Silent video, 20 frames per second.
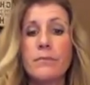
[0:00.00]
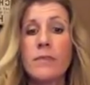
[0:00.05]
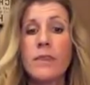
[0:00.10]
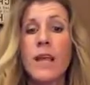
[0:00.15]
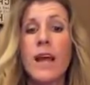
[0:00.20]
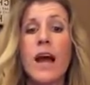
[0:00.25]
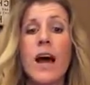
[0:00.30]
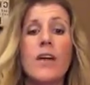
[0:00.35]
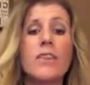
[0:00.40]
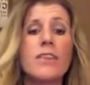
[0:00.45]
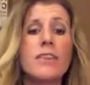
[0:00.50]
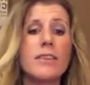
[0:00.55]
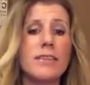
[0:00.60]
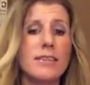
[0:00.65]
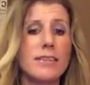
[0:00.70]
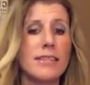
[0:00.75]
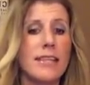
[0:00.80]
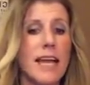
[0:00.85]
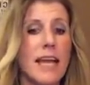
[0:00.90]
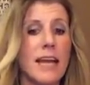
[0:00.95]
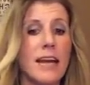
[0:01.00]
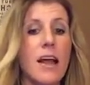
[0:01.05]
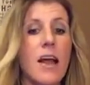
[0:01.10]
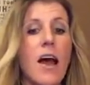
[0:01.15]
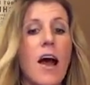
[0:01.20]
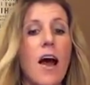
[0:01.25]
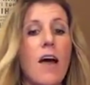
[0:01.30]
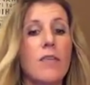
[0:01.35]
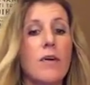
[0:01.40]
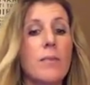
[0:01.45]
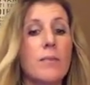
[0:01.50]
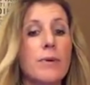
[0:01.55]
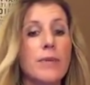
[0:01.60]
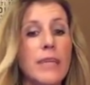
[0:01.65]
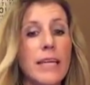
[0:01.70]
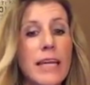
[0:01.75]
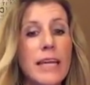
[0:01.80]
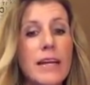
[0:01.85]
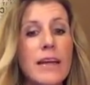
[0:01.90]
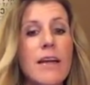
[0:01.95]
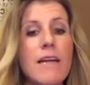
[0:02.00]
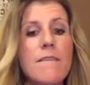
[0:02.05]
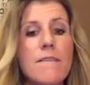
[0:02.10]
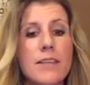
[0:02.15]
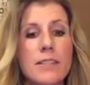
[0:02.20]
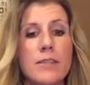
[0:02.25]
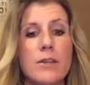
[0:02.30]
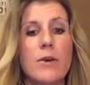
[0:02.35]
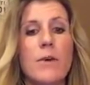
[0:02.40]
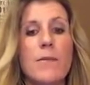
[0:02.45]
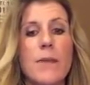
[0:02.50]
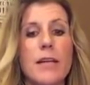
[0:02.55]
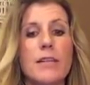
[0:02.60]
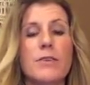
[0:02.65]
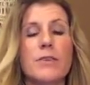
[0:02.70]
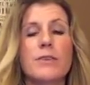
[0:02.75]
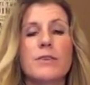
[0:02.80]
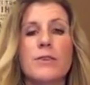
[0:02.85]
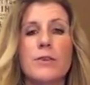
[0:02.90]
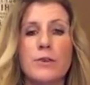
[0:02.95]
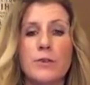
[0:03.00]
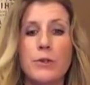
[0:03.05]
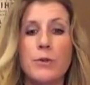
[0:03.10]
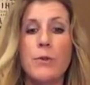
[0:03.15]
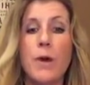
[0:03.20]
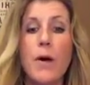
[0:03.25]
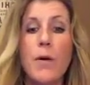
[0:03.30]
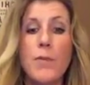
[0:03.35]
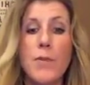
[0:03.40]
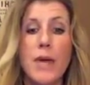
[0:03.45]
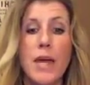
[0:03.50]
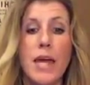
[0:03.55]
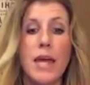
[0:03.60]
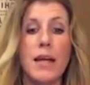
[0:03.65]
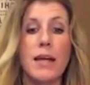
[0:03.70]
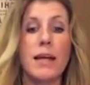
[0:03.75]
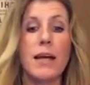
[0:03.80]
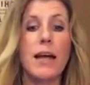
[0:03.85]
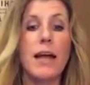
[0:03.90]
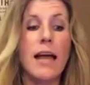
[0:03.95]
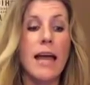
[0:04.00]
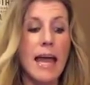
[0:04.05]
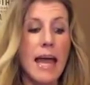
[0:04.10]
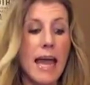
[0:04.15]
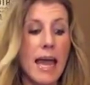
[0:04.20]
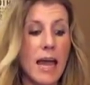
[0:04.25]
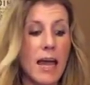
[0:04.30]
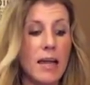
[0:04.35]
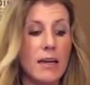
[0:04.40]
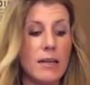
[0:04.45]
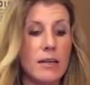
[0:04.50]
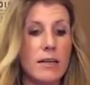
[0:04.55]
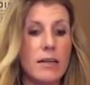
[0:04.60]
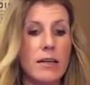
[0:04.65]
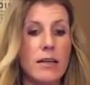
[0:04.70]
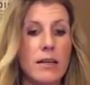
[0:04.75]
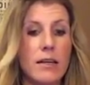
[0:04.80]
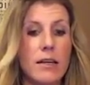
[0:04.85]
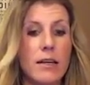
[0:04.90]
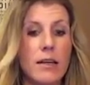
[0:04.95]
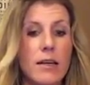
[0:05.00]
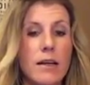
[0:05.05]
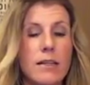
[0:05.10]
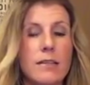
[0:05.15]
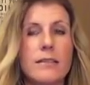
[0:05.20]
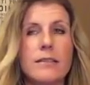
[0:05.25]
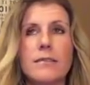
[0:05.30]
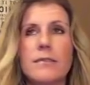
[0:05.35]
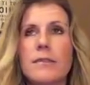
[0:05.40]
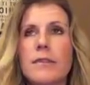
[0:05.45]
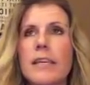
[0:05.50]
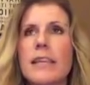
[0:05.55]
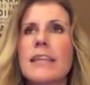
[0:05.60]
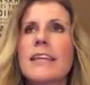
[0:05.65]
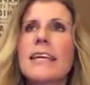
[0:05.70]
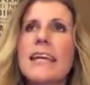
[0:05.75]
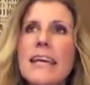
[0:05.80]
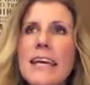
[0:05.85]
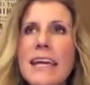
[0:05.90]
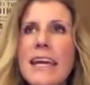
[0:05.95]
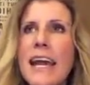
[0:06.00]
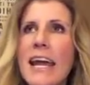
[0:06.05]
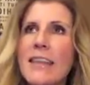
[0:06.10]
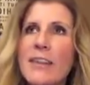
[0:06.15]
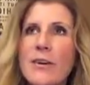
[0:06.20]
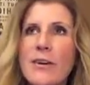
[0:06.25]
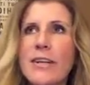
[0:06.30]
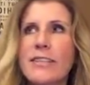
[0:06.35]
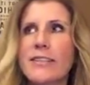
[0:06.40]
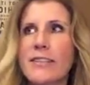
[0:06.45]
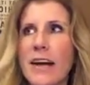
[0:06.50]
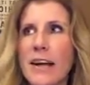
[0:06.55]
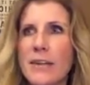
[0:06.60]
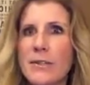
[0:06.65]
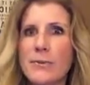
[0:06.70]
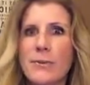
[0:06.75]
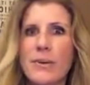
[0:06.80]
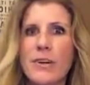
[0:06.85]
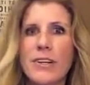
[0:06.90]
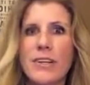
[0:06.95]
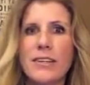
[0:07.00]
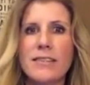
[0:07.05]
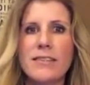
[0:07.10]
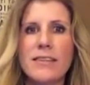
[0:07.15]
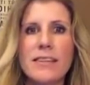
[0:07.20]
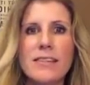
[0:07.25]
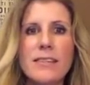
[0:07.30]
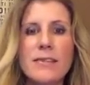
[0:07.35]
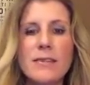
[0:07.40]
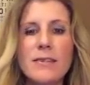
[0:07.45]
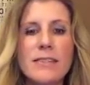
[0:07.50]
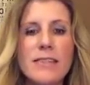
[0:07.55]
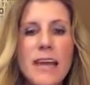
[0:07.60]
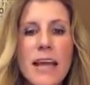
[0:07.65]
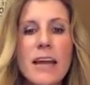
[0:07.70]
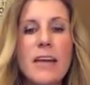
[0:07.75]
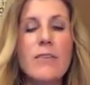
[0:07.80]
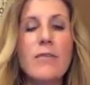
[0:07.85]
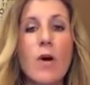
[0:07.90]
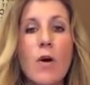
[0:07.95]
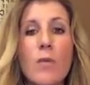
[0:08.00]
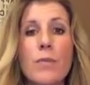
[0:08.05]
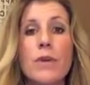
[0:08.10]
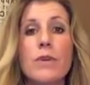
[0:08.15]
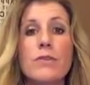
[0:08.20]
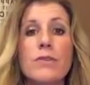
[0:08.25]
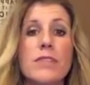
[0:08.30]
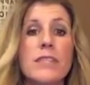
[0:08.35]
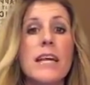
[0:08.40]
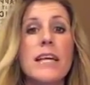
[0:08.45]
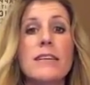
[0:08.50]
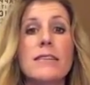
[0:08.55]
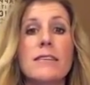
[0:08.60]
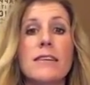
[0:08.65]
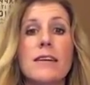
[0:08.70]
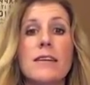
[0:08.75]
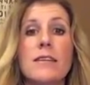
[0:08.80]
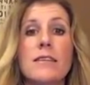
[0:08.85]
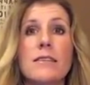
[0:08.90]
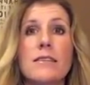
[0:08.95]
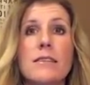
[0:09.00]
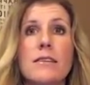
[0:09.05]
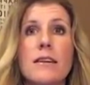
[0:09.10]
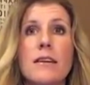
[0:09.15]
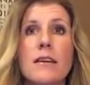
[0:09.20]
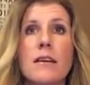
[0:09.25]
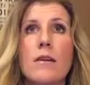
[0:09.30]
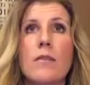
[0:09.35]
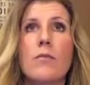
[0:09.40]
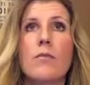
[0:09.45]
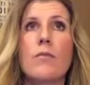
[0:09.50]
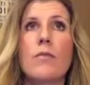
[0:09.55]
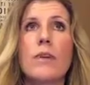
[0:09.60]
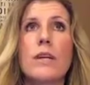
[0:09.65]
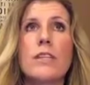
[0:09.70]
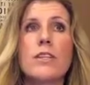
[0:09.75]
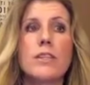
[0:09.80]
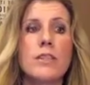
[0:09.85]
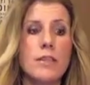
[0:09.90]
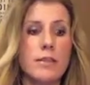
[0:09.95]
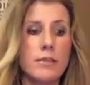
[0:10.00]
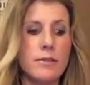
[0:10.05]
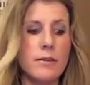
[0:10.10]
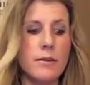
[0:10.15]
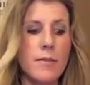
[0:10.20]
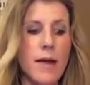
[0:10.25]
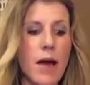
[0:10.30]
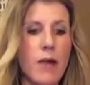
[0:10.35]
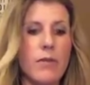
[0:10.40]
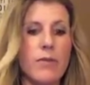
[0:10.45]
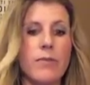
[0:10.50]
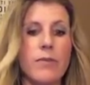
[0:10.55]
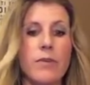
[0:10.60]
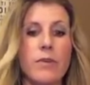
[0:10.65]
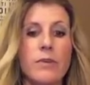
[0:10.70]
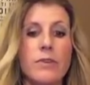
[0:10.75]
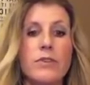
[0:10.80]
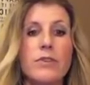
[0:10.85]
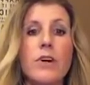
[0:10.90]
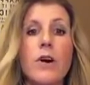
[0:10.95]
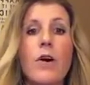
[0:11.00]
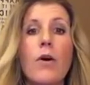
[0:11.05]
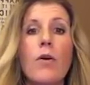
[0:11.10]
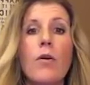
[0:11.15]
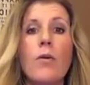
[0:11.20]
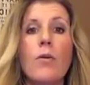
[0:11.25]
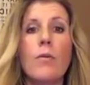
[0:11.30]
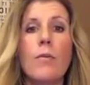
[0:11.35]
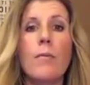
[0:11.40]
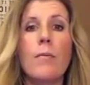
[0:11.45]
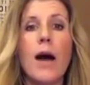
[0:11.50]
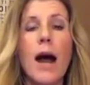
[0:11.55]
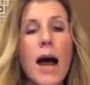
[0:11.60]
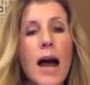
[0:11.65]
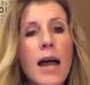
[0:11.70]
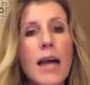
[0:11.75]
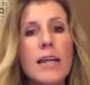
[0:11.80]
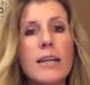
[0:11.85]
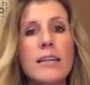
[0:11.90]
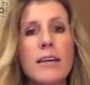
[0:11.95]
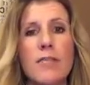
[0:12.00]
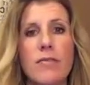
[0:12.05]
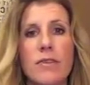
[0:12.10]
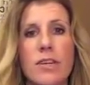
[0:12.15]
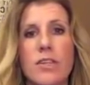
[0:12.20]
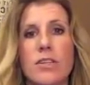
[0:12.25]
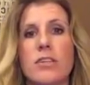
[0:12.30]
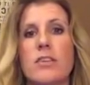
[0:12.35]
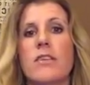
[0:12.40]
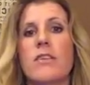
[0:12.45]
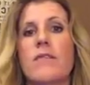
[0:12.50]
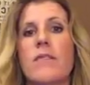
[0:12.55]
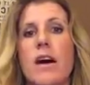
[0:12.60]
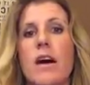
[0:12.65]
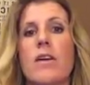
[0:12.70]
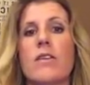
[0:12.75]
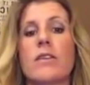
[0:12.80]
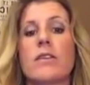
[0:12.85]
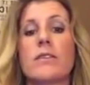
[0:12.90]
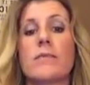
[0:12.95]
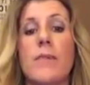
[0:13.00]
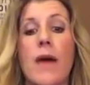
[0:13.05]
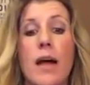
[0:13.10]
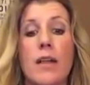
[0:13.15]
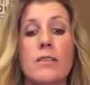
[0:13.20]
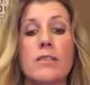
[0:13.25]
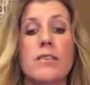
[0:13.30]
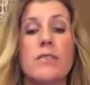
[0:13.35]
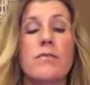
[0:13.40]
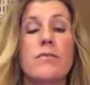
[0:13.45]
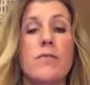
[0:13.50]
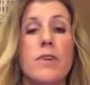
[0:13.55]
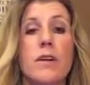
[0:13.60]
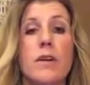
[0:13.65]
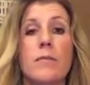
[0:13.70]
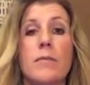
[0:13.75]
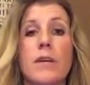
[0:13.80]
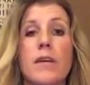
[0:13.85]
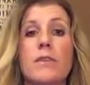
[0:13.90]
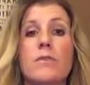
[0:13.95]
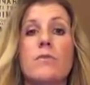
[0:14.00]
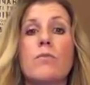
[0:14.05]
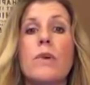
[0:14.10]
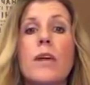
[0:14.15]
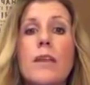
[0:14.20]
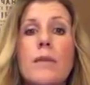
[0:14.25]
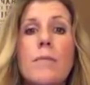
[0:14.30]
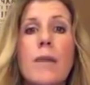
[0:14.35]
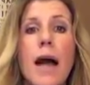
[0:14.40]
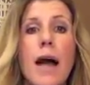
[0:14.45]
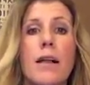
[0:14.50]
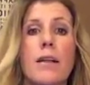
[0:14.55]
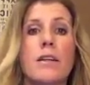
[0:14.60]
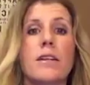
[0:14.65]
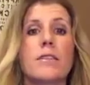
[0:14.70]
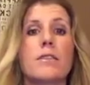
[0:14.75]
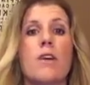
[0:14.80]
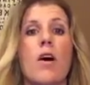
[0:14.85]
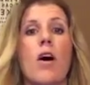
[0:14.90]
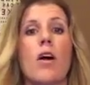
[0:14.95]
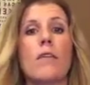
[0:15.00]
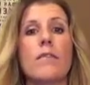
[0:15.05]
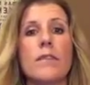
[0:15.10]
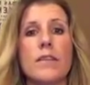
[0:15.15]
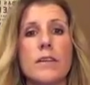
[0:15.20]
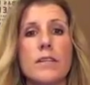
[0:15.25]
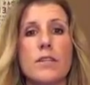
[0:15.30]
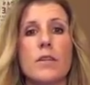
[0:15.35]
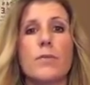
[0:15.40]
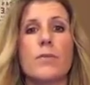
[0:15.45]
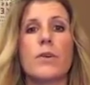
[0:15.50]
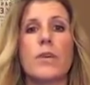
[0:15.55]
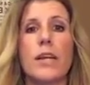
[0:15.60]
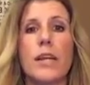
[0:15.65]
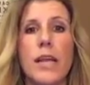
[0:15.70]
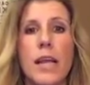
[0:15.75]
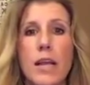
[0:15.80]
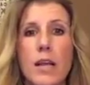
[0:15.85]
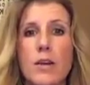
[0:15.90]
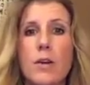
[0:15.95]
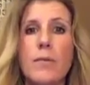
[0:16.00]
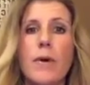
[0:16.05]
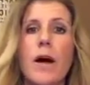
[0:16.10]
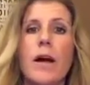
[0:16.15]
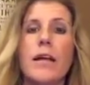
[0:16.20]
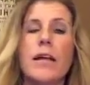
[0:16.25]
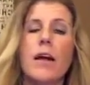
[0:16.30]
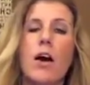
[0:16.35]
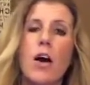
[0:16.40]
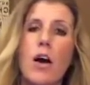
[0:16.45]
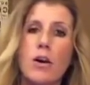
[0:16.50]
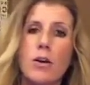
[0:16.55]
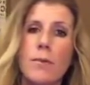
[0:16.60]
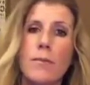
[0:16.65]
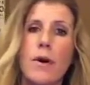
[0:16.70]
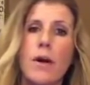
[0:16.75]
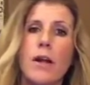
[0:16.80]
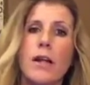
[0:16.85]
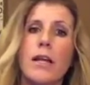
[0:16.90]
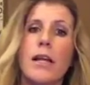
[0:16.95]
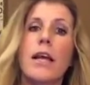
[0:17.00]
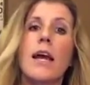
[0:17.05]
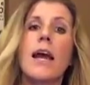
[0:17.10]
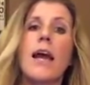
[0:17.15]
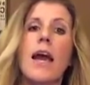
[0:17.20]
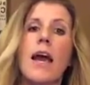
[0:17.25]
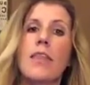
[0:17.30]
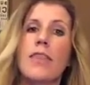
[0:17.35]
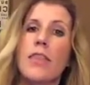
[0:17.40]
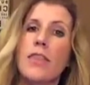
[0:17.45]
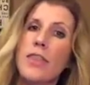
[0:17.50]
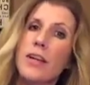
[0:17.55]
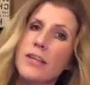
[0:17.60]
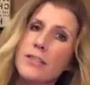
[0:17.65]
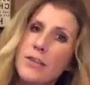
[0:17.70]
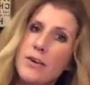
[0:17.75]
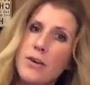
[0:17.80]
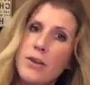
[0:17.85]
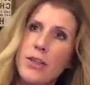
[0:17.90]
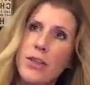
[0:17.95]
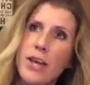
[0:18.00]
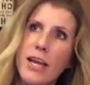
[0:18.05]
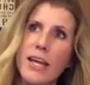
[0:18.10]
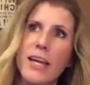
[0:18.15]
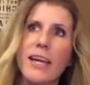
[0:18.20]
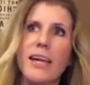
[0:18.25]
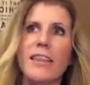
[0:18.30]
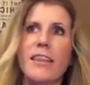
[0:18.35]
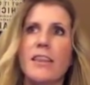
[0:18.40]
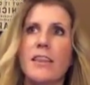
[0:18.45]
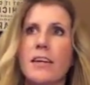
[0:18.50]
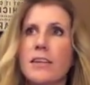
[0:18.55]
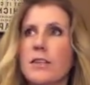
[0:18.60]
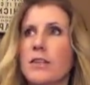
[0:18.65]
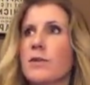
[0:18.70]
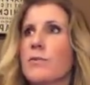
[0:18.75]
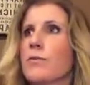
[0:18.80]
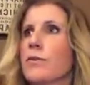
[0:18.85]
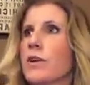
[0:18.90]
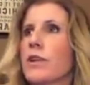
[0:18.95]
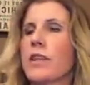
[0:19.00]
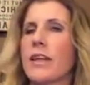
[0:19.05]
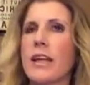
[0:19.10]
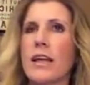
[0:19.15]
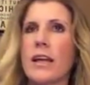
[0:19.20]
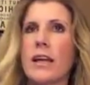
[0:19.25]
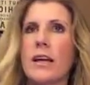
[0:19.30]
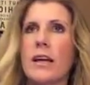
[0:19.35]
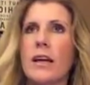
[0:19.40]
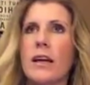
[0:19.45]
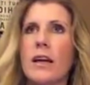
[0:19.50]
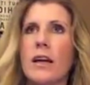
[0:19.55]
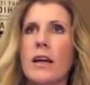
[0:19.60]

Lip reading: Health is a state of complete physical, mental, and social well-being. And it's like the geeky 8th grade science word is, it's a state of homeostasis. which is a mouthful. So my definition of health is balance and freedom, because with balance, all the things that you're putting in your body, on your body, the things that you're thinking, the things that you're breathing,